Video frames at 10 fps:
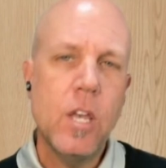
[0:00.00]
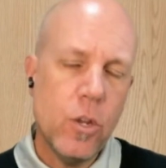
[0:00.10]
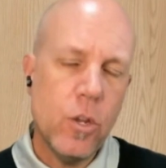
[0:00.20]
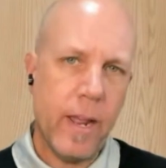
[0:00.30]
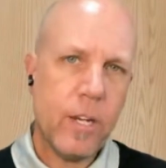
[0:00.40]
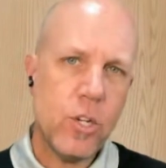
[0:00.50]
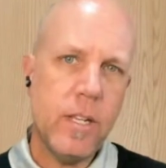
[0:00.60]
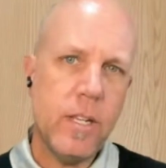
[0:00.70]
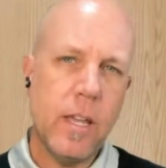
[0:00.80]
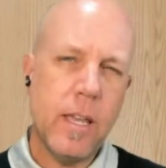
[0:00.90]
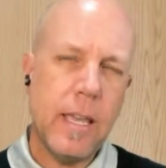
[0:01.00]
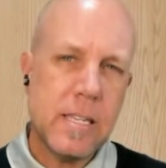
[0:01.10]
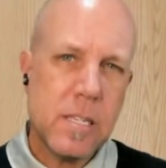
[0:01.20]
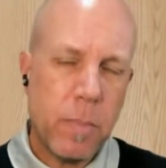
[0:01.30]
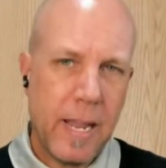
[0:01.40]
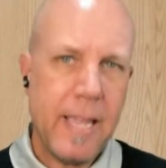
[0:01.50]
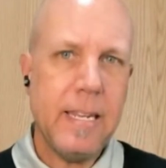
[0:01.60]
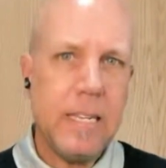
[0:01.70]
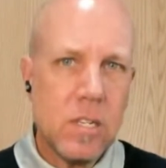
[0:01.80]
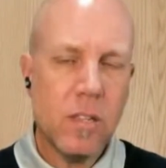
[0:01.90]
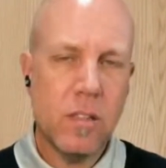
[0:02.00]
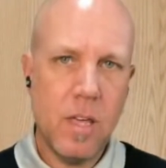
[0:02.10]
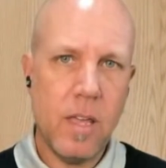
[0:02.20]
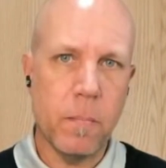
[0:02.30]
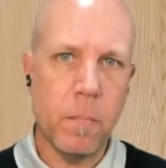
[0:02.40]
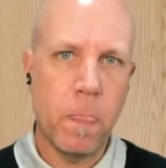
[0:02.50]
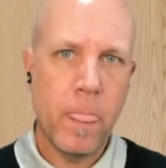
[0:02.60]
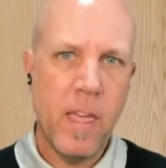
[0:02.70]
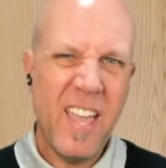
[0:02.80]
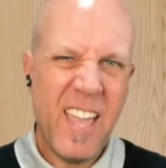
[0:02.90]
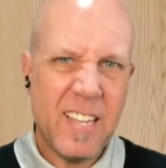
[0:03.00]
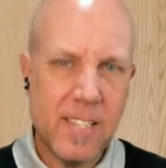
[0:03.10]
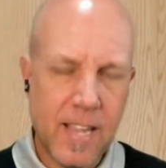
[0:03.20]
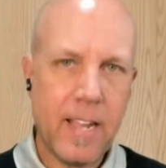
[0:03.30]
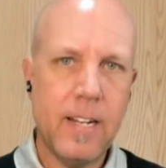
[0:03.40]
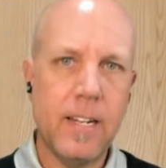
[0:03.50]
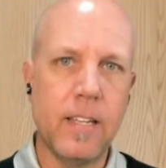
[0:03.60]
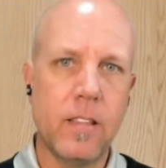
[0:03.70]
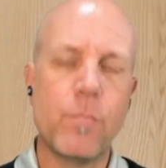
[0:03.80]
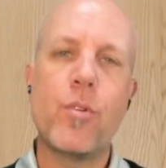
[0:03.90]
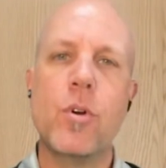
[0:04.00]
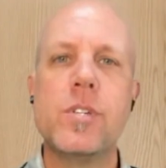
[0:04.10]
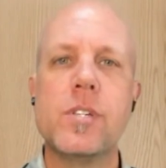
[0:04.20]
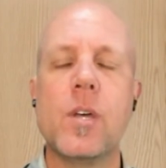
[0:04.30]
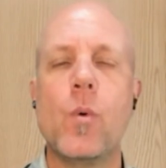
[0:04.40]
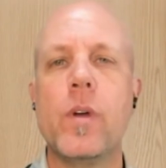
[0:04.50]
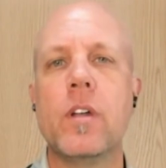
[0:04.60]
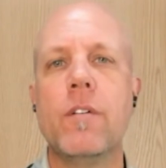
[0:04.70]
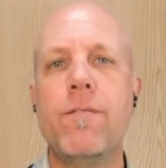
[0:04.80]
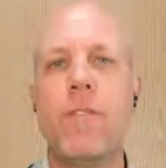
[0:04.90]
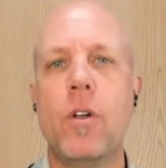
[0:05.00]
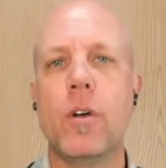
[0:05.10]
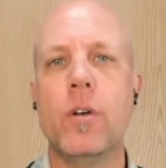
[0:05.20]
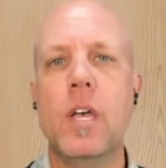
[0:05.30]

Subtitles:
You're actually explaining to them exactly the process that we're going to follow